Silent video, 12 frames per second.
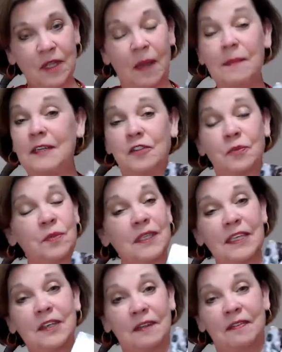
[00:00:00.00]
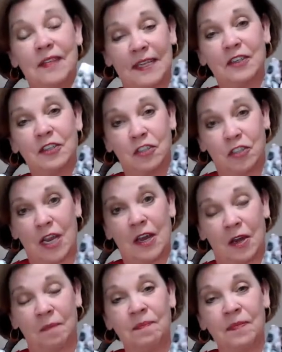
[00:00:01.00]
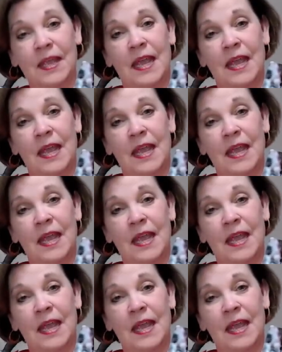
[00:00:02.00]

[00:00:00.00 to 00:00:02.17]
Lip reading: I mean, it's a really good thing to share.